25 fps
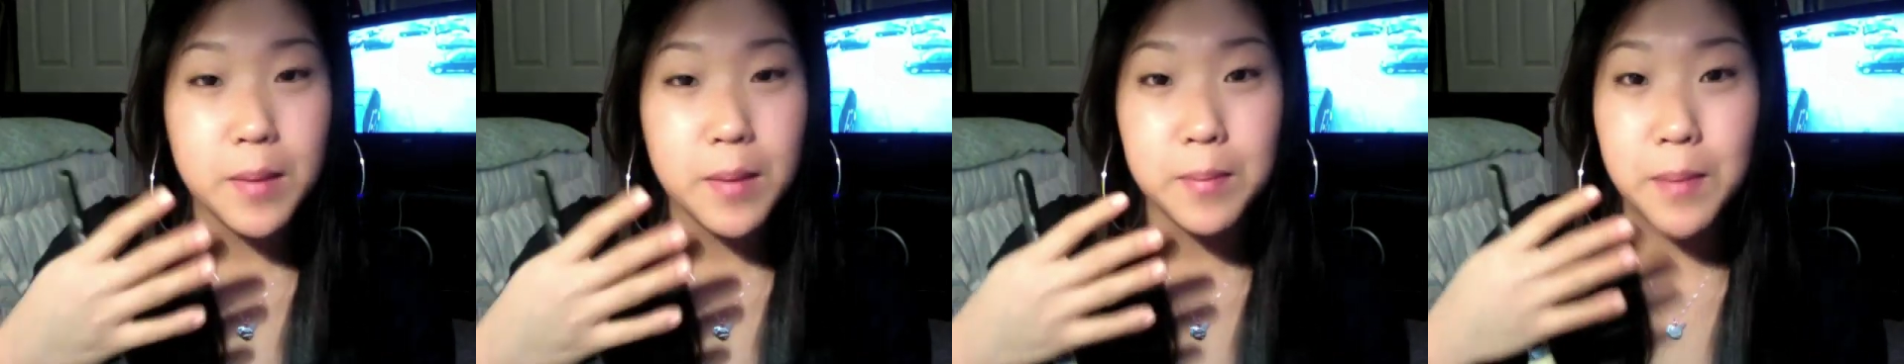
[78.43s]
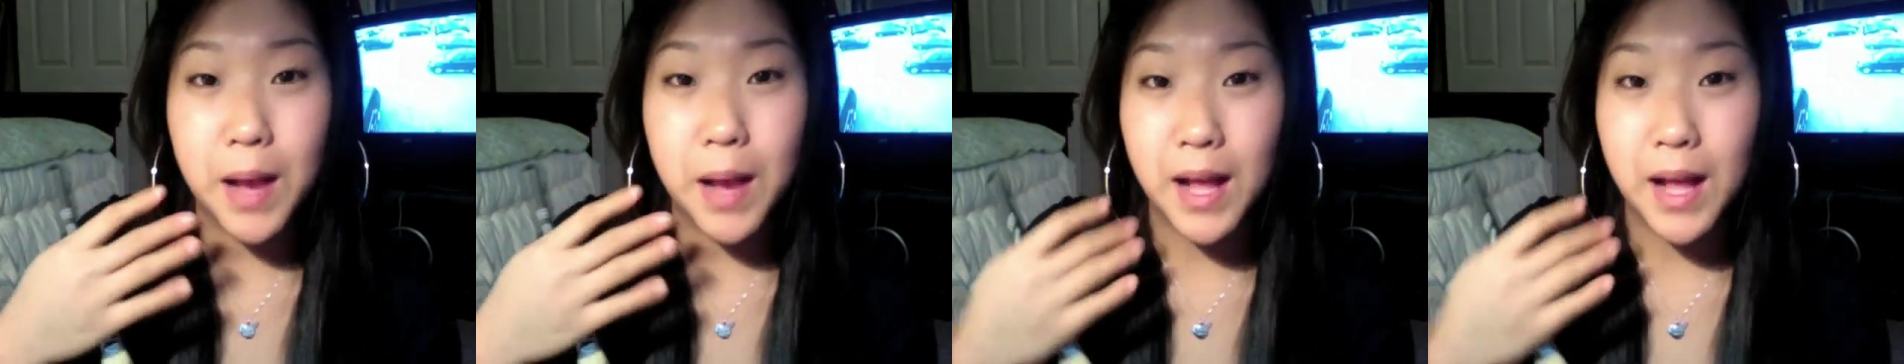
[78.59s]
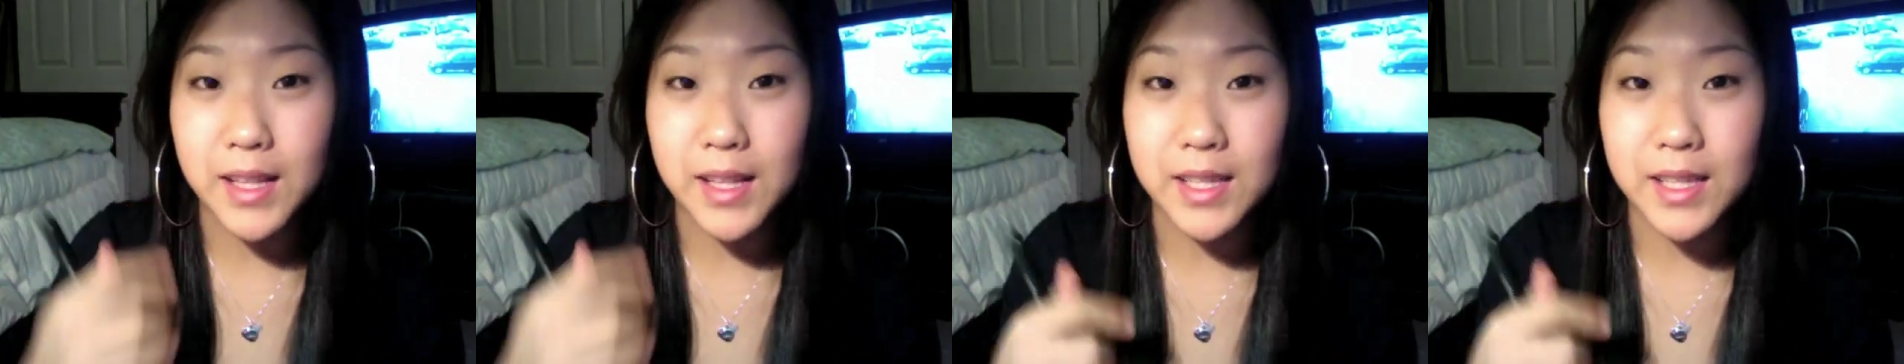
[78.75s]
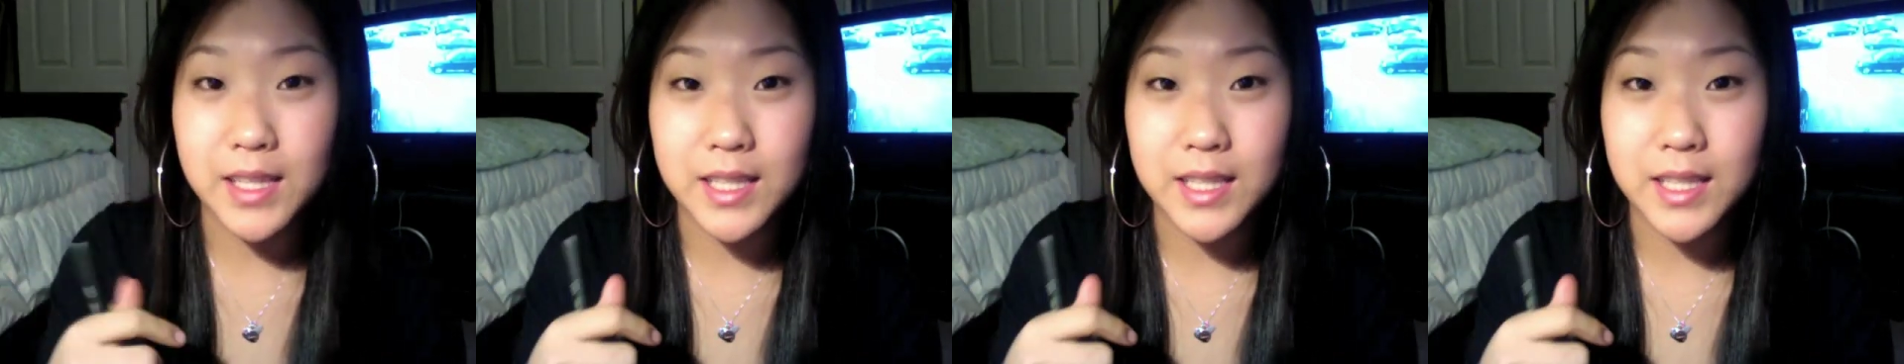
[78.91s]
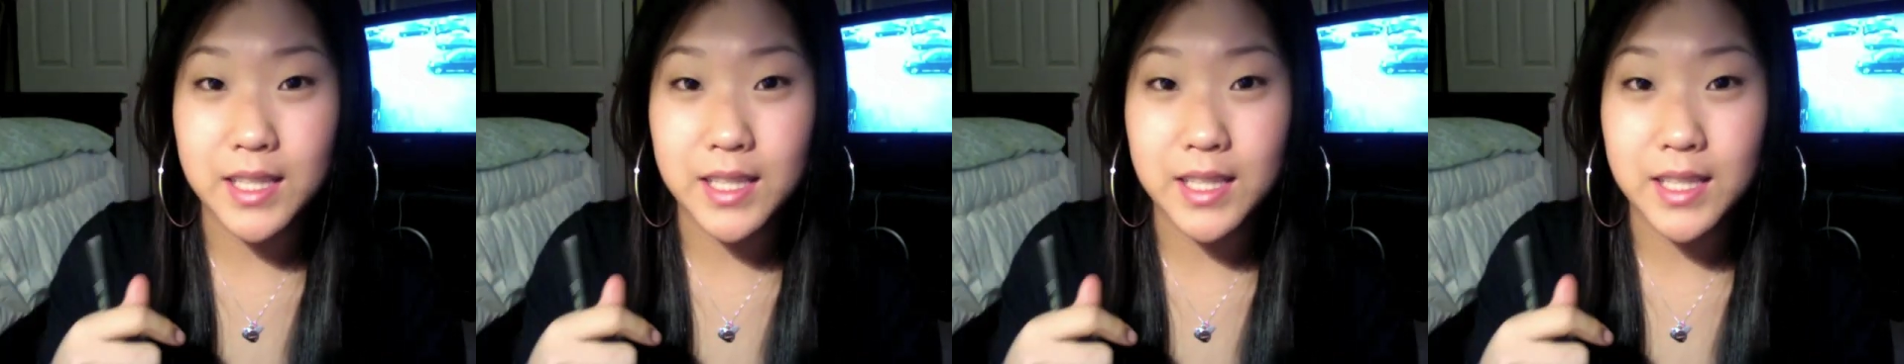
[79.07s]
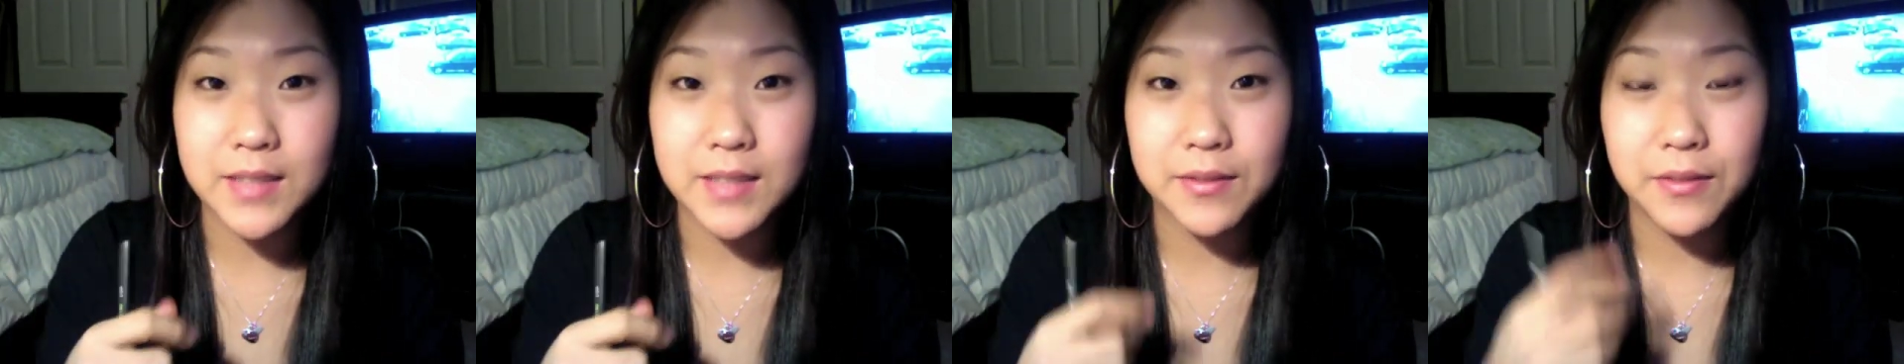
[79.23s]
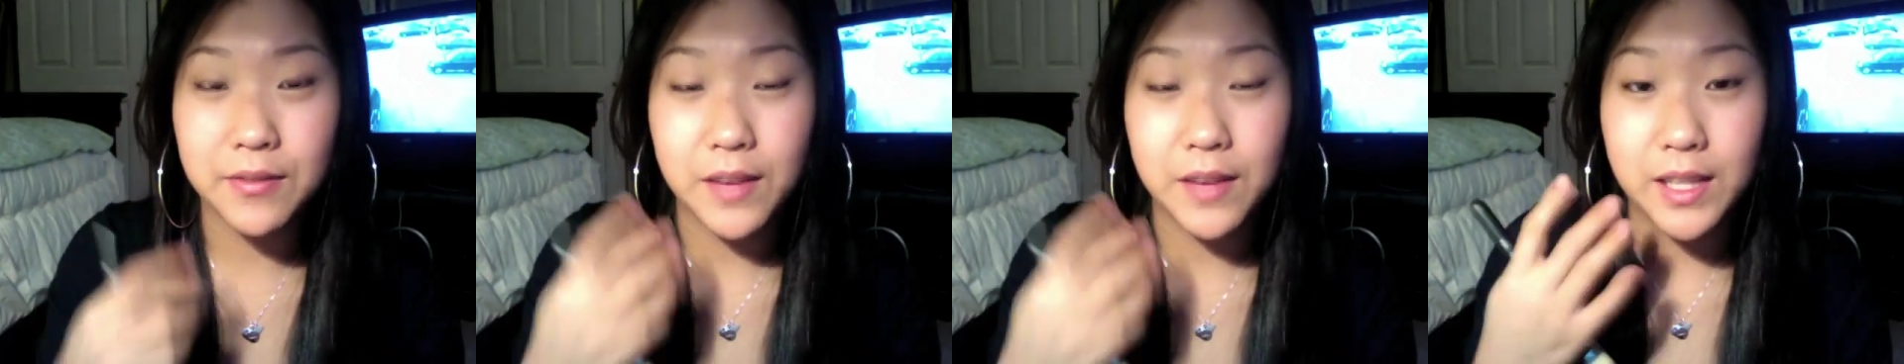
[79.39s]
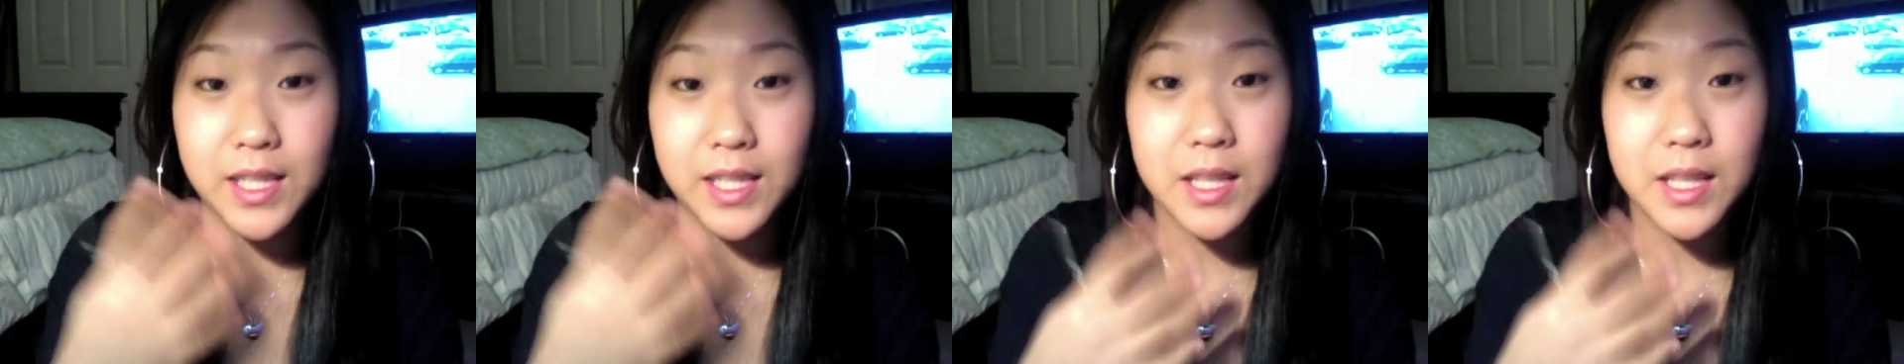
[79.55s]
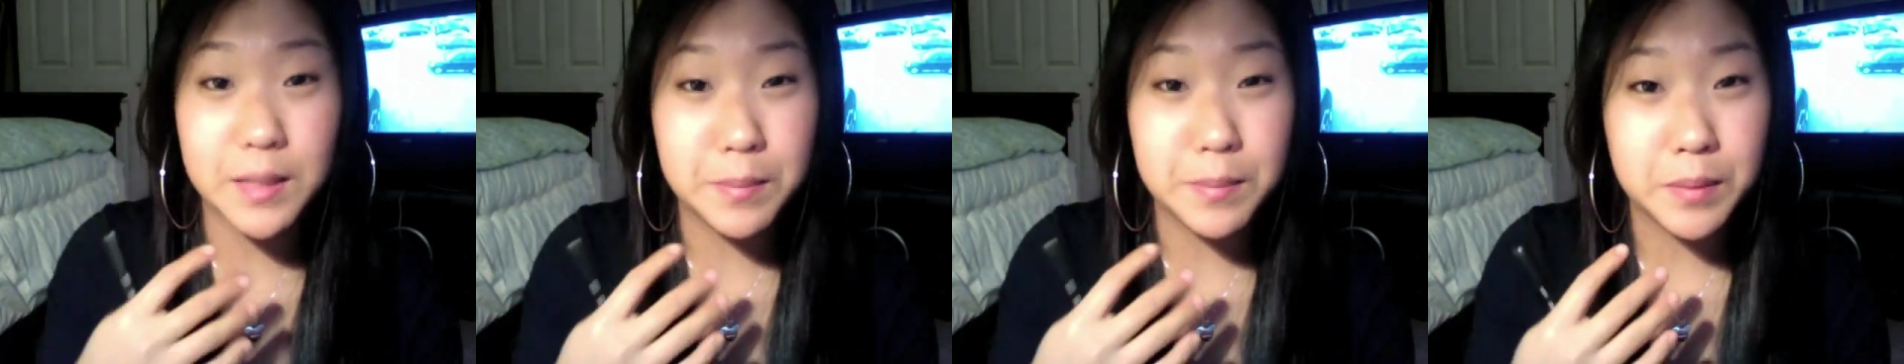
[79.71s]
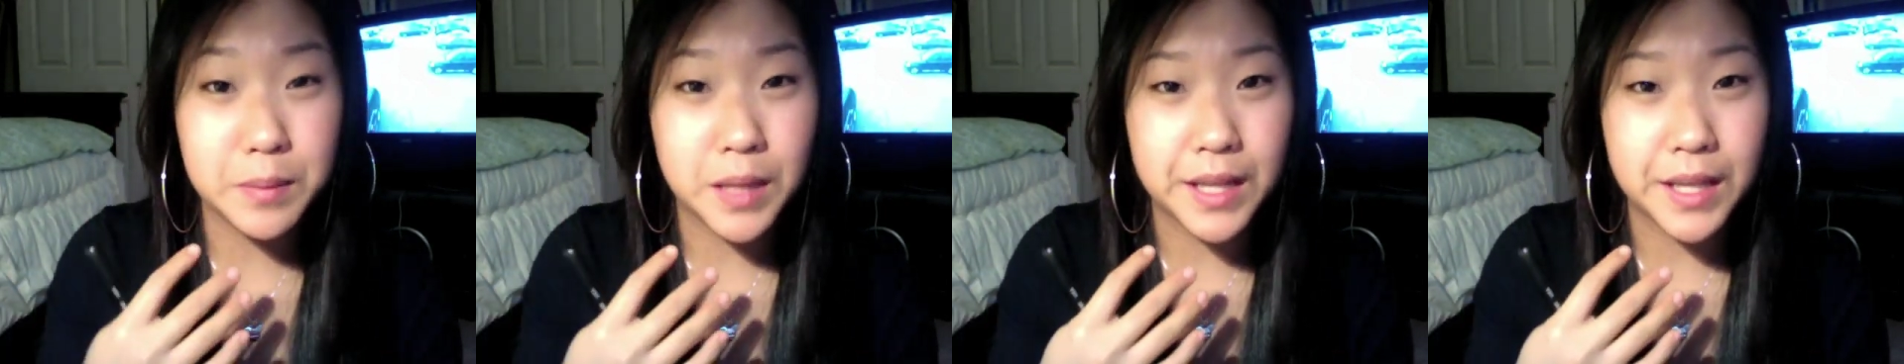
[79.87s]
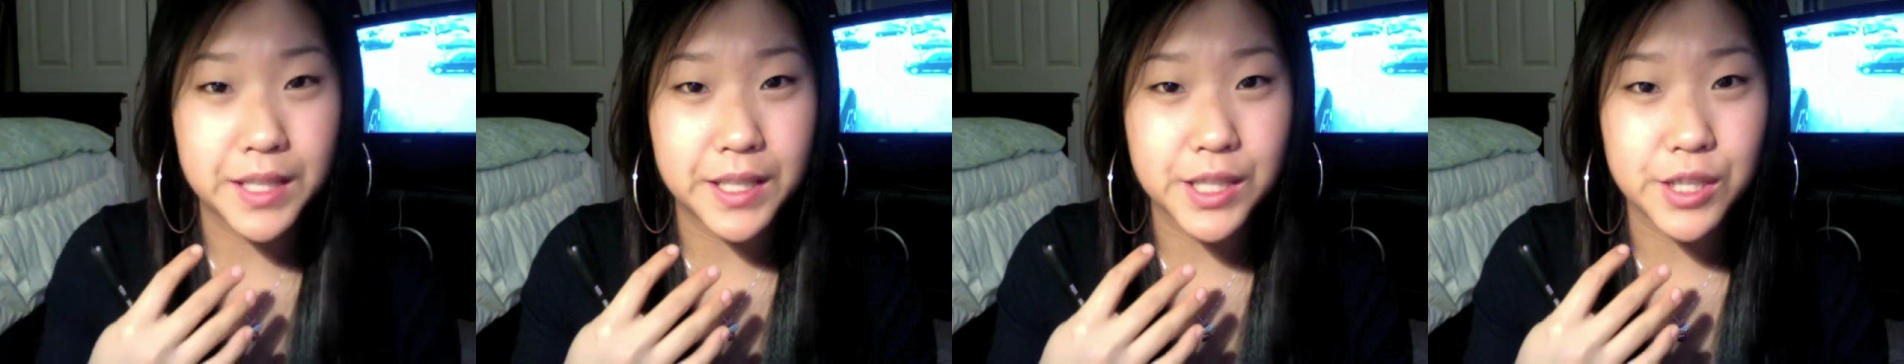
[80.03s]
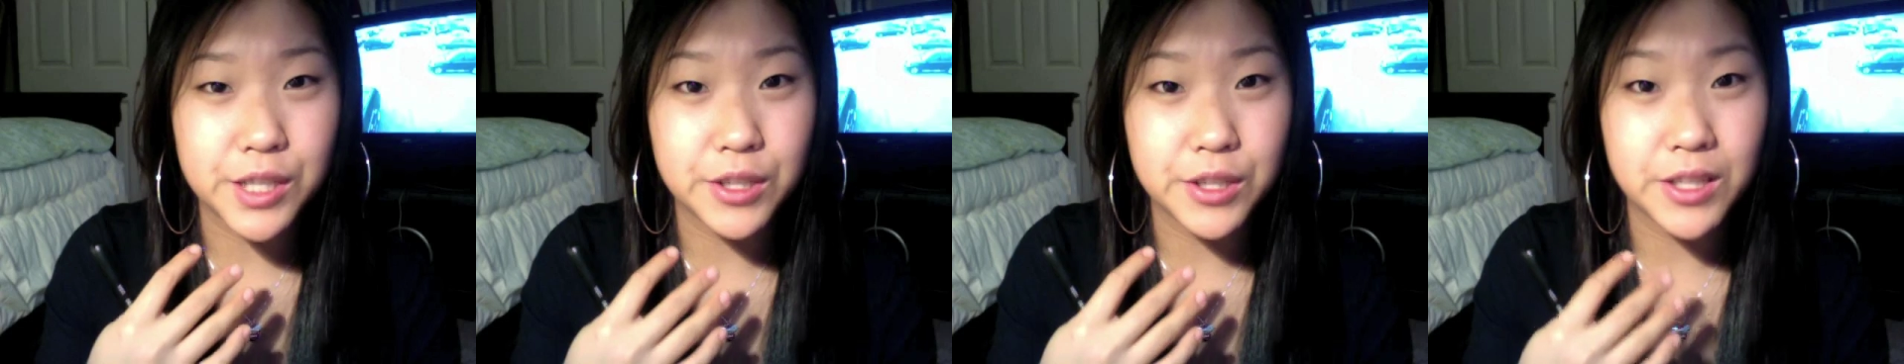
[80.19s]
balanced face
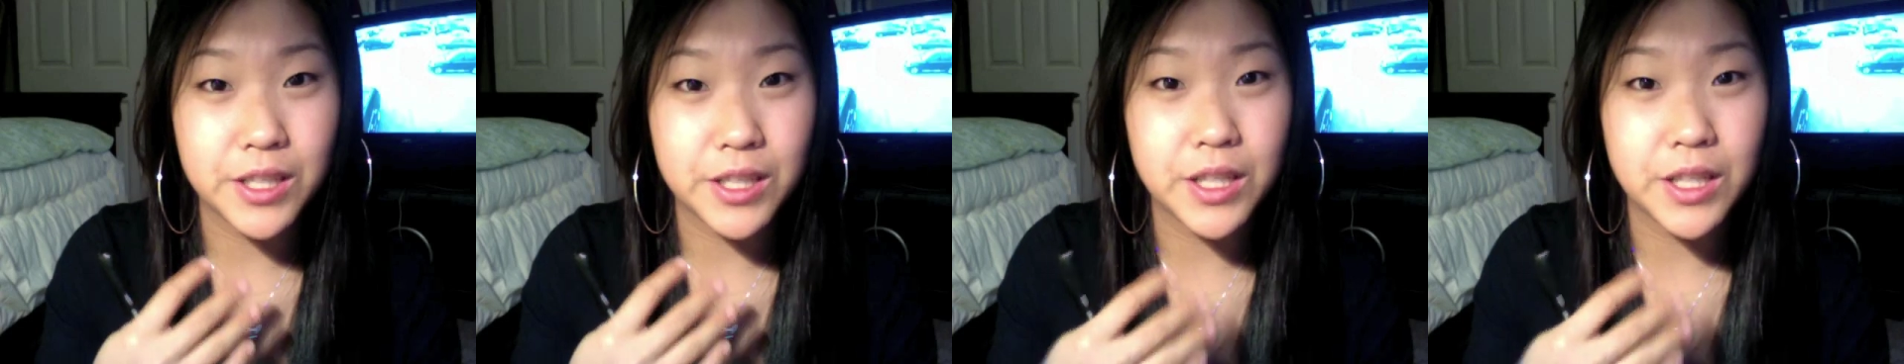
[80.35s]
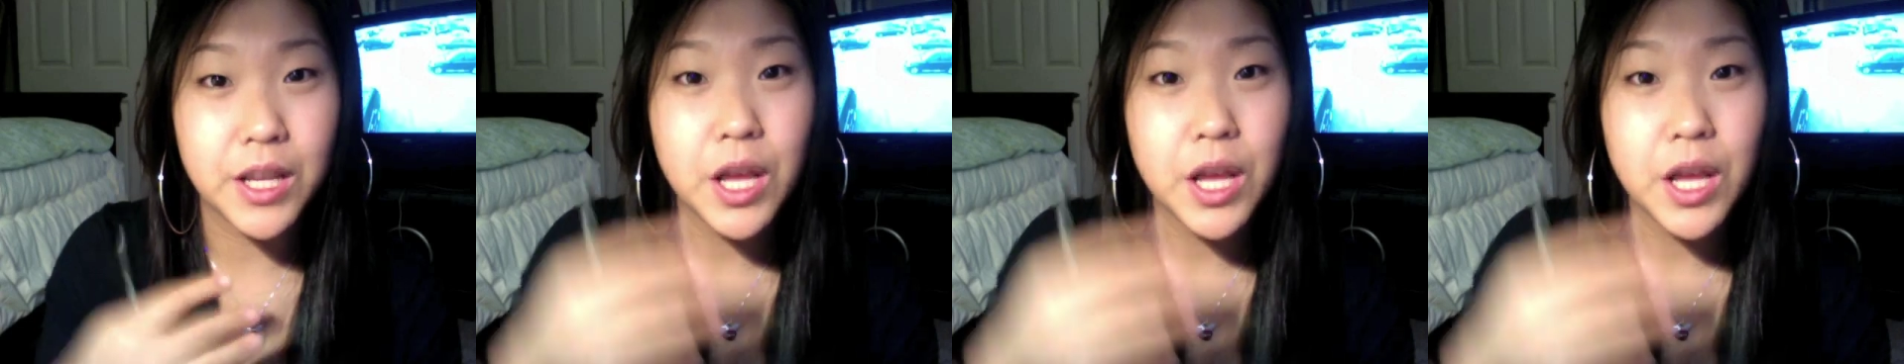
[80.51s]
complexion.